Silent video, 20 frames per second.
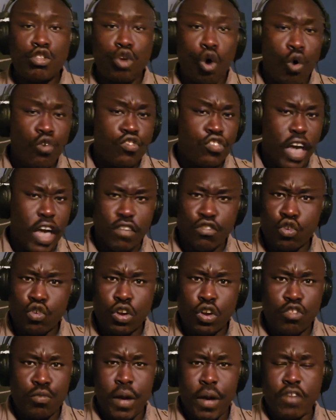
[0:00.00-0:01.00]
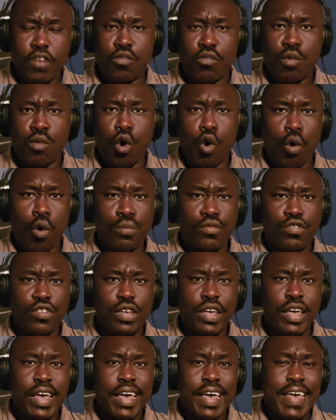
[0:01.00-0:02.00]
throws as good as Patrick Mahomes.